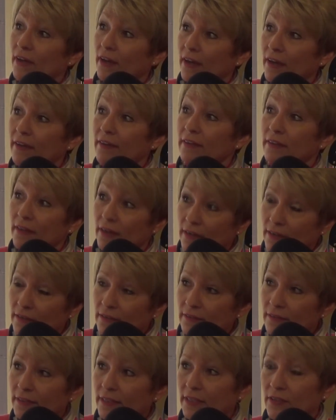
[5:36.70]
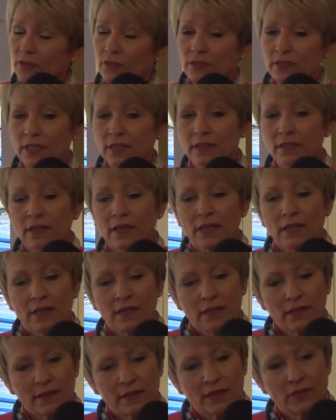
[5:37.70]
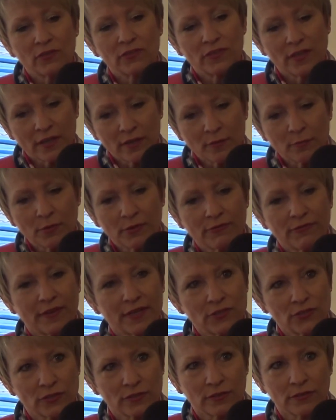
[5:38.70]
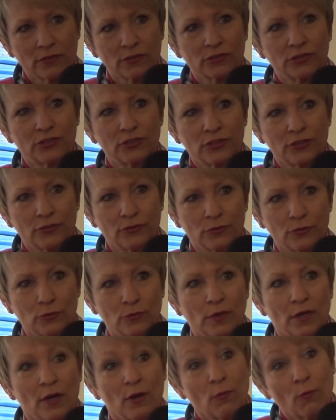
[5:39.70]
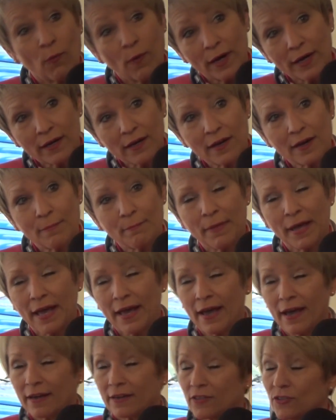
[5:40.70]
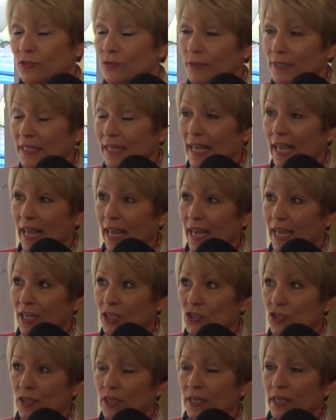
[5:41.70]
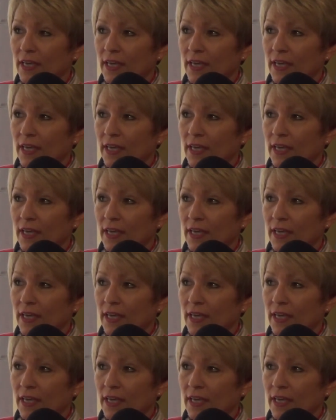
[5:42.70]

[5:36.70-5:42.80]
mm-hmm. uh, young leaders and those young professionals to want to come back, to engage,